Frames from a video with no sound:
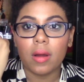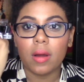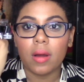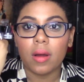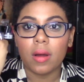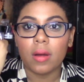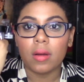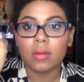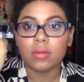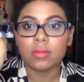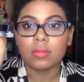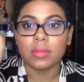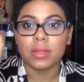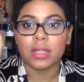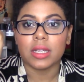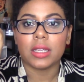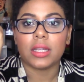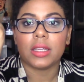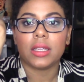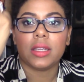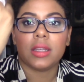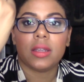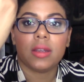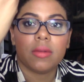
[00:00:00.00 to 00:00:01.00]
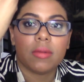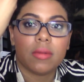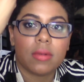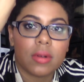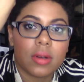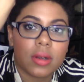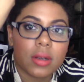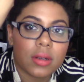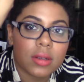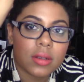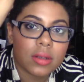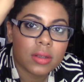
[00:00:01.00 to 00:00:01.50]
Oh my
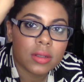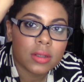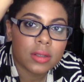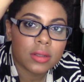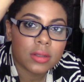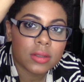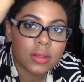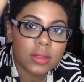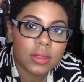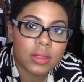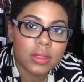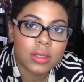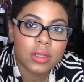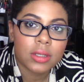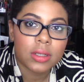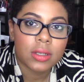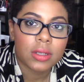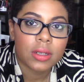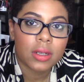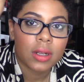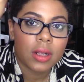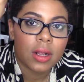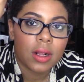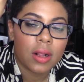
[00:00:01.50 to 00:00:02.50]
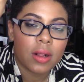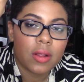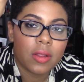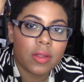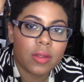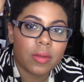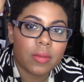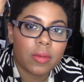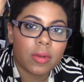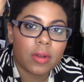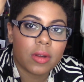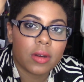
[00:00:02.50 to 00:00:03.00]
word.
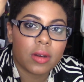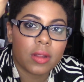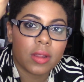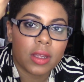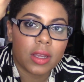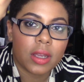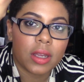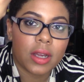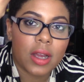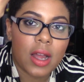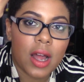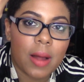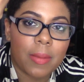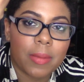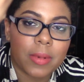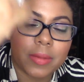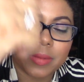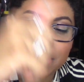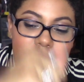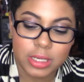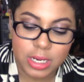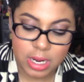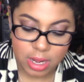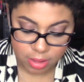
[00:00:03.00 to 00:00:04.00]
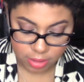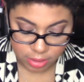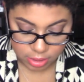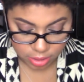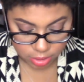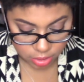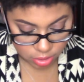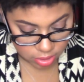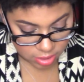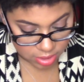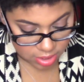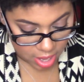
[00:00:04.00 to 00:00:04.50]
Like copper
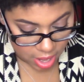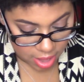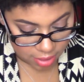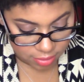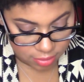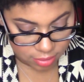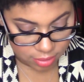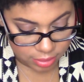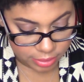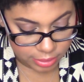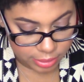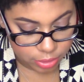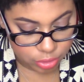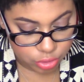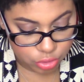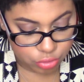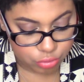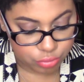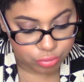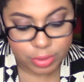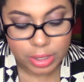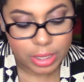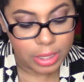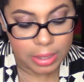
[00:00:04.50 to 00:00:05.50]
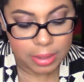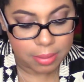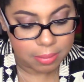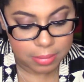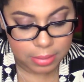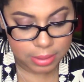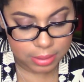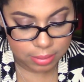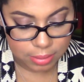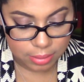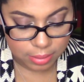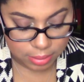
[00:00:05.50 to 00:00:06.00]
metallic dazzling dream.